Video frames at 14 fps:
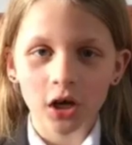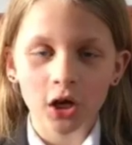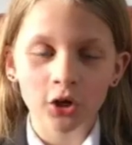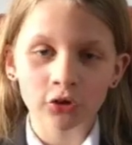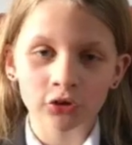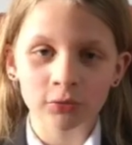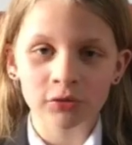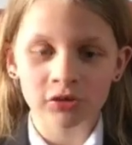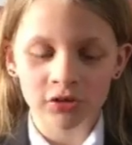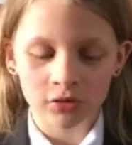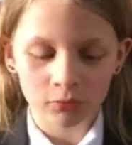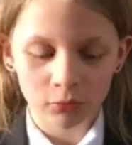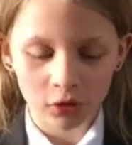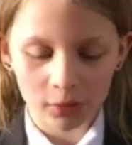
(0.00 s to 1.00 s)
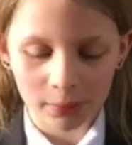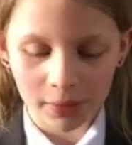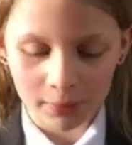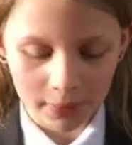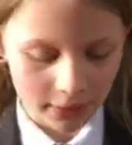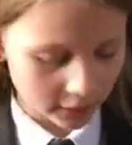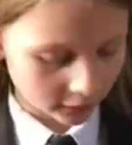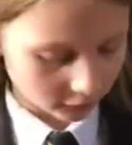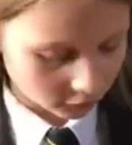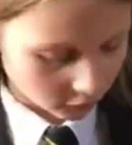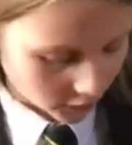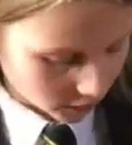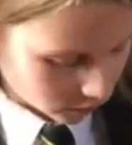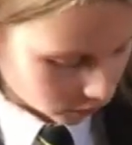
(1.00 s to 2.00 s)
I also wish I didn't worry about making
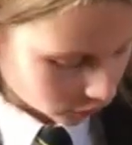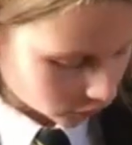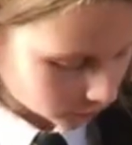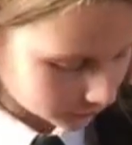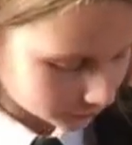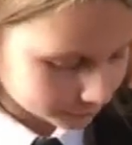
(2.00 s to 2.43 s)
friends.